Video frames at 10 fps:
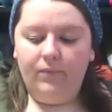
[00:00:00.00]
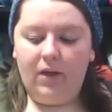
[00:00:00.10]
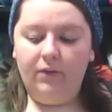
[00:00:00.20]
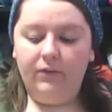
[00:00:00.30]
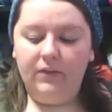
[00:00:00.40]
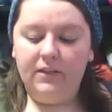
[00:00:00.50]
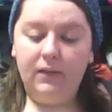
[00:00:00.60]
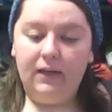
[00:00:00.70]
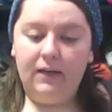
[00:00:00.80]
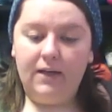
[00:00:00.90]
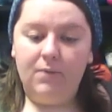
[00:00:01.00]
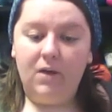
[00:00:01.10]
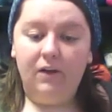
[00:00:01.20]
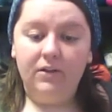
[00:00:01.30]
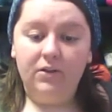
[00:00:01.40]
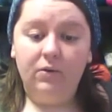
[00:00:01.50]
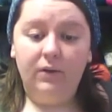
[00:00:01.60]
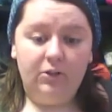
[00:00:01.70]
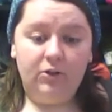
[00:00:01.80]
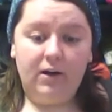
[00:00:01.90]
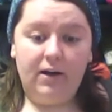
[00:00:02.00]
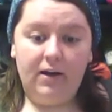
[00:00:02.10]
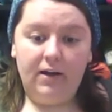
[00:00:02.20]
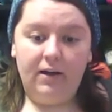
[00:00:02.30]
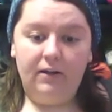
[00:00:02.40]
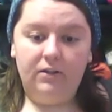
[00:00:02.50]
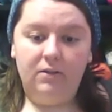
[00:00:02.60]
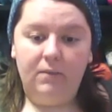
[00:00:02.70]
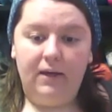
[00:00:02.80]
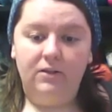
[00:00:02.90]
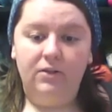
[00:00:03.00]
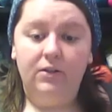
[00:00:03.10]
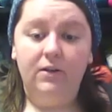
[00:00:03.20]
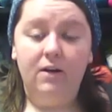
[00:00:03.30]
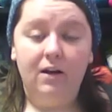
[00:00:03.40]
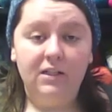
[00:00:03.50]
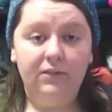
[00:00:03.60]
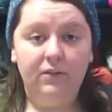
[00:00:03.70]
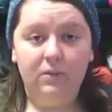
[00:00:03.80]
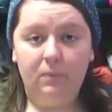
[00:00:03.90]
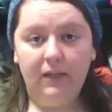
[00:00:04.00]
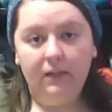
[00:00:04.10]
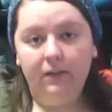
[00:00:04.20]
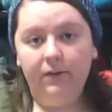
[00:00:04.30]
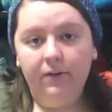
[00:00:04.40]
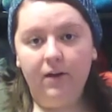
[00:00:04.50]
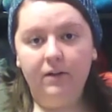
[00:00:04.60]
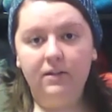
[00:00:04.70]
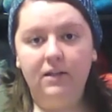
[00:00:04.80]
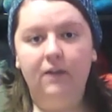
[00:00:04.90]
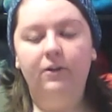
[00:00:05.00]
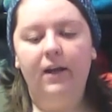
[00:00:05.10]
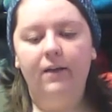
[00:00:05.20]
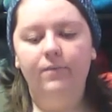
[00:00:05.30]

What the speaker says: over this weekend, I'm also going to try to make it to the Knoxville Spinning Guild on Saturday.